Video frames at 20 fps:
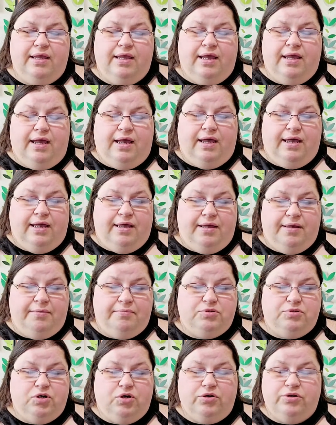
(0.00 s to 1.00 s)
Um,
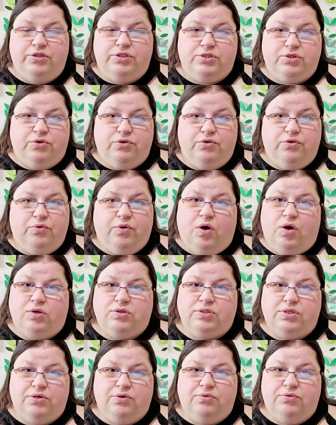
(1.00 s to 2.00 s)
Turn of the Screw
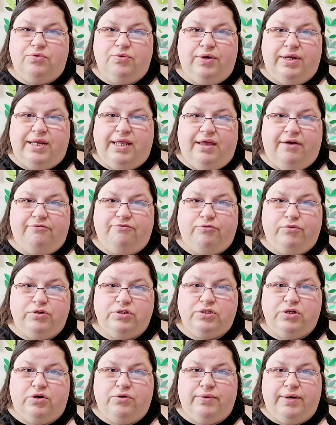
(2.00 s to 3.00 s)
also three and a half, four
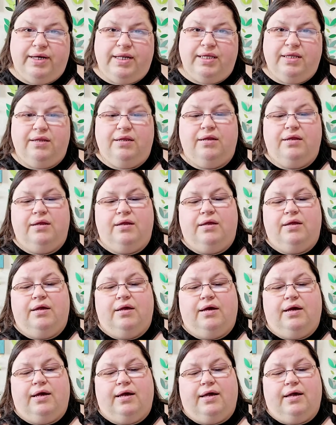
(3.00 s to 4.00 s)
star rating.
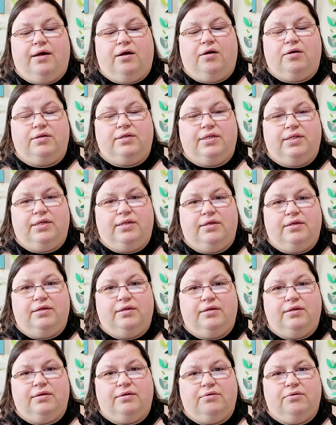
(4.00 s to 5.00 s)
Uh, Haunted,
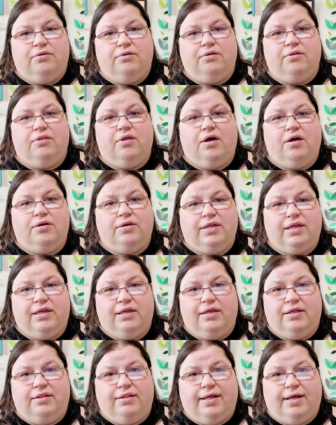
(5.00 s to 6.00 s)
uh, The Haunting of
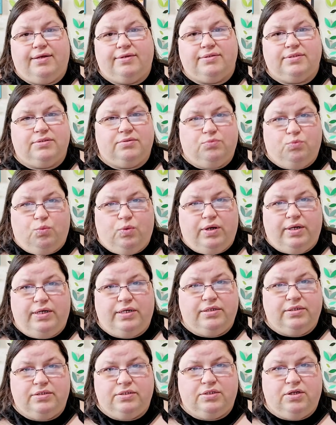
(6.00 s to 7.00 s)
Hill House
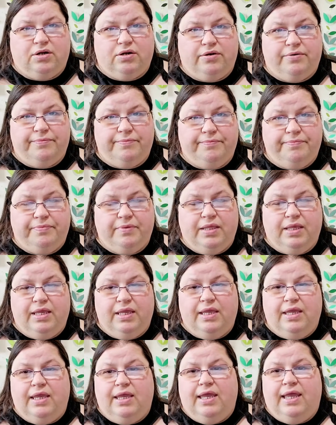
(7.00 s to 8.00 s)
one star.
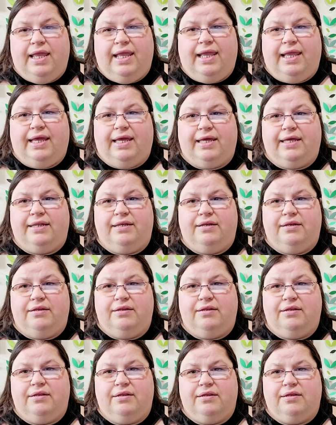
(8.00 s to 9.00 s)
And
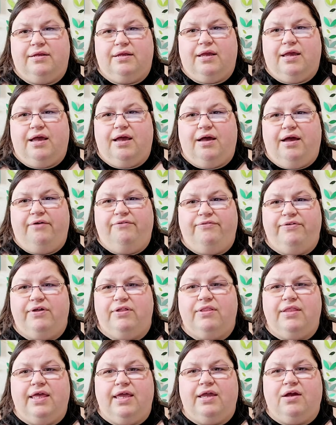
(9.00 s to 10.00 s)
I feel
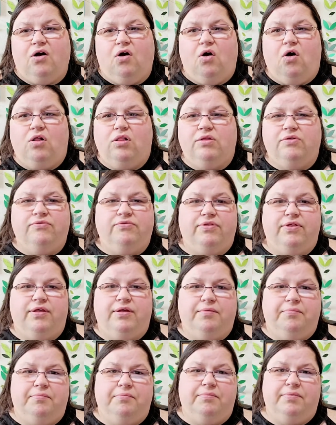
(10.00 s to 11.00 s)
like all of
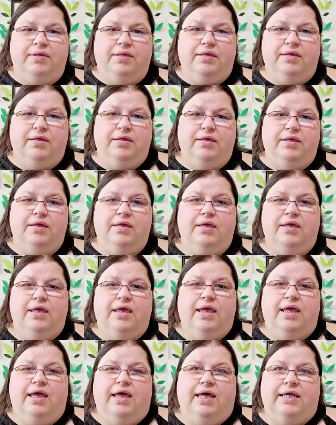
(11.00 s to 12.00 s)
them
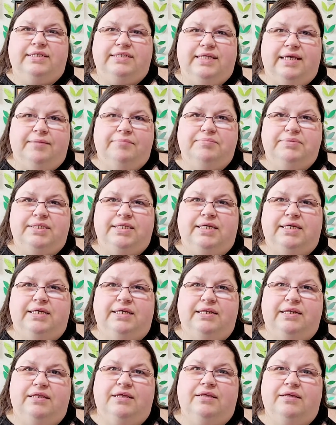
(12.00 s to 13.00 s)

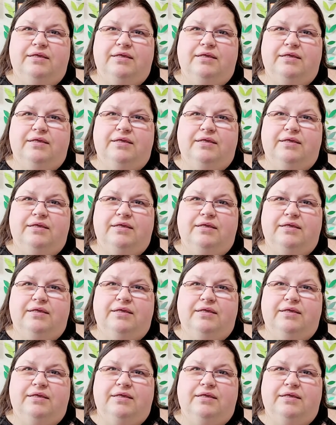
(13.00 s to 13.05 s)
attempted